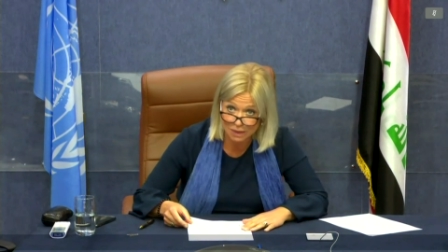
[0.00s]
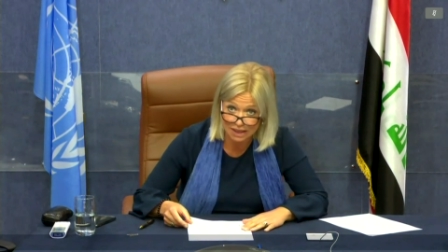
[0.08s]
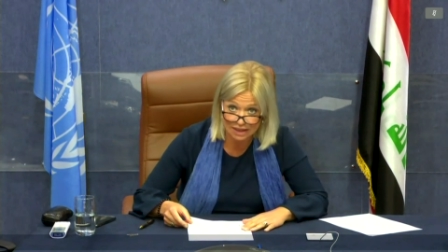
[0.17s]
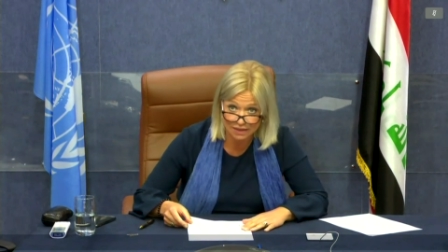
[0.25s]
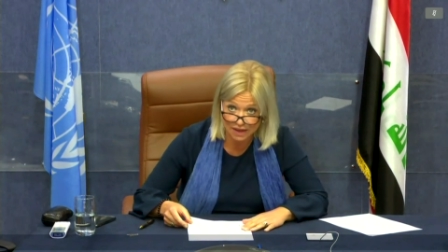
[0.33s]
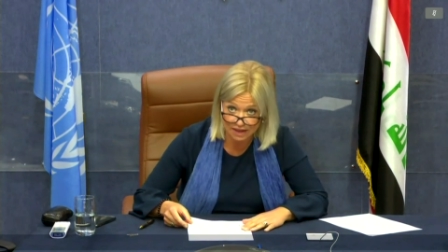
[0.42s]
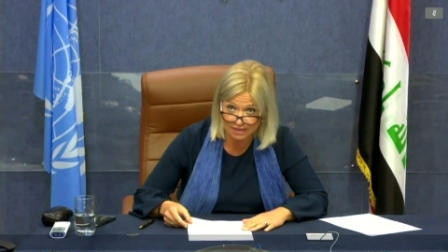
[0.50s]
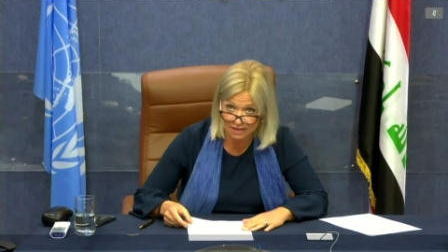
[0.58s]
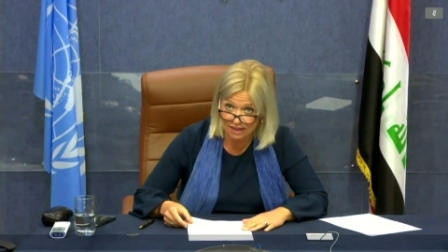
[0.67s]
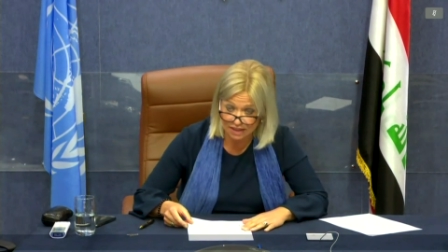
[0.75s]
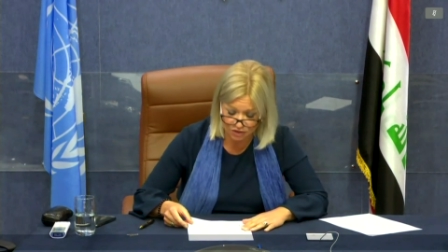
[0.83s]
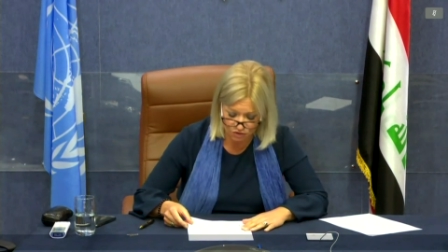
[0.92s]
many
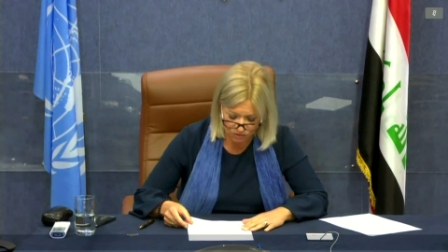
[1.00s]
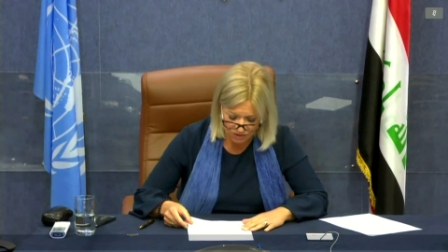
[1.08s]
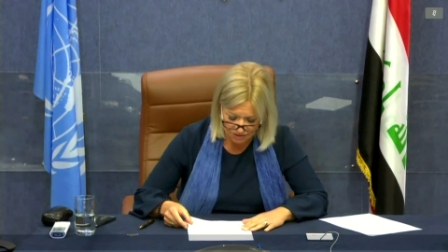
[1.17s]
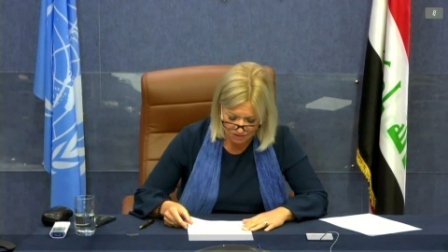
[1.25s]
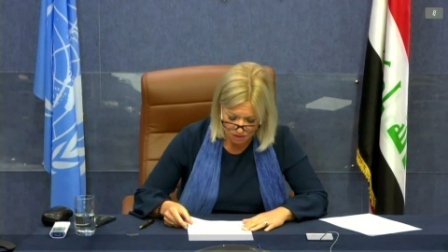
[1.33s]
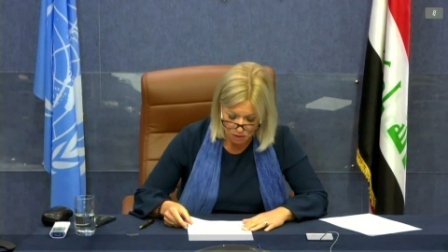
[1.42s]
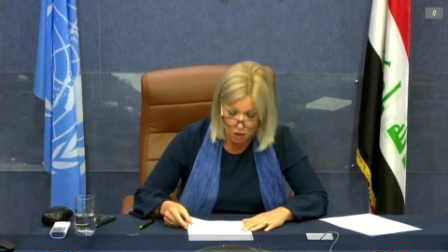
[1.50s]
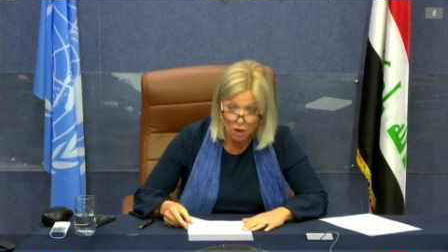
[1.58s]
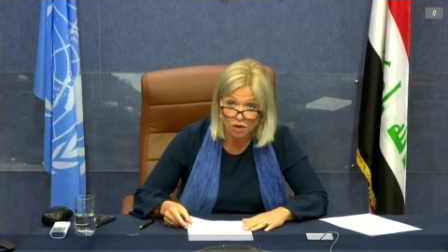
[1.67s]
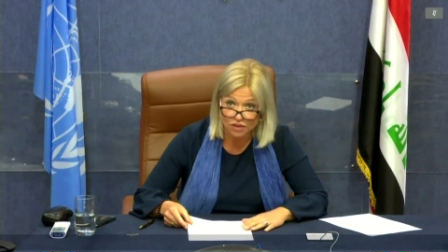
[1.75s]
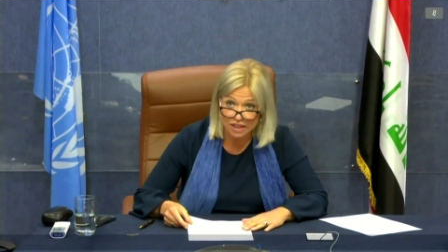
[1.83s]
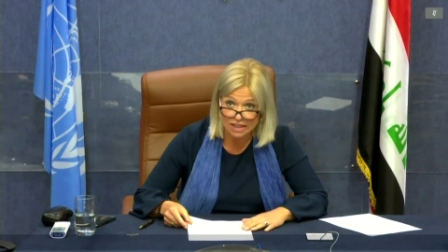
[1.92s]
deaths and injuries
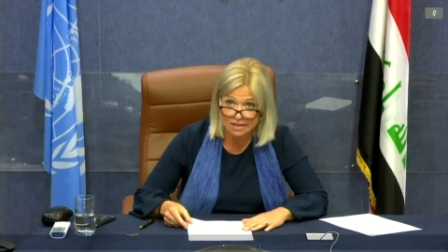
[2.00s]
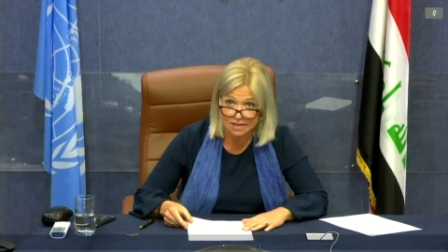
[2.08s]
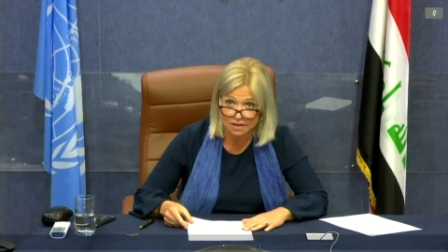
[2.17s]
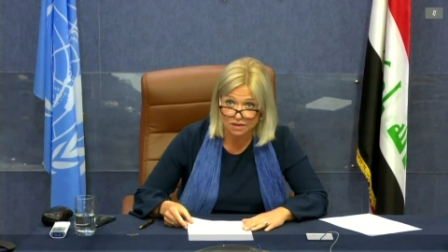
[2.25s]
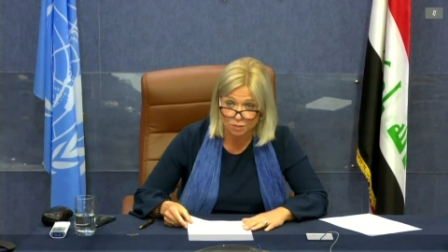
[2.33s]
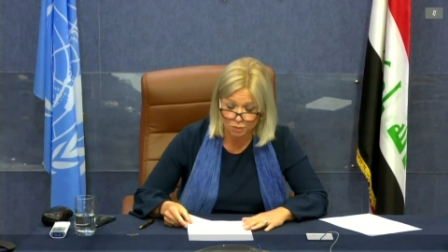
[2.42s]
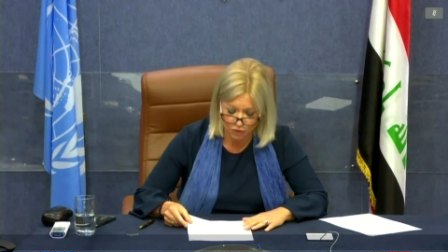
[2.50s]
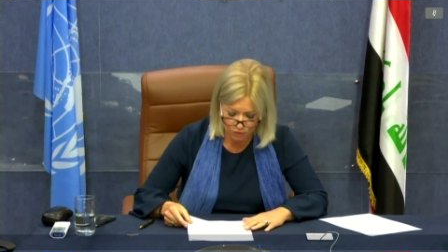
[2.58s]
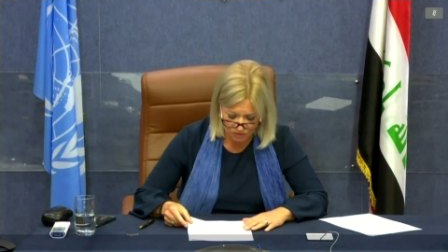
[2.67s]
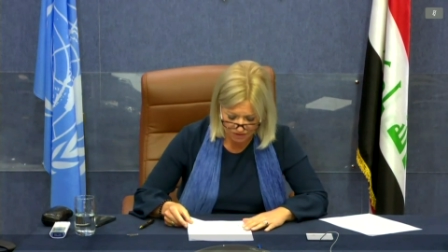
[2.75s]
of innocent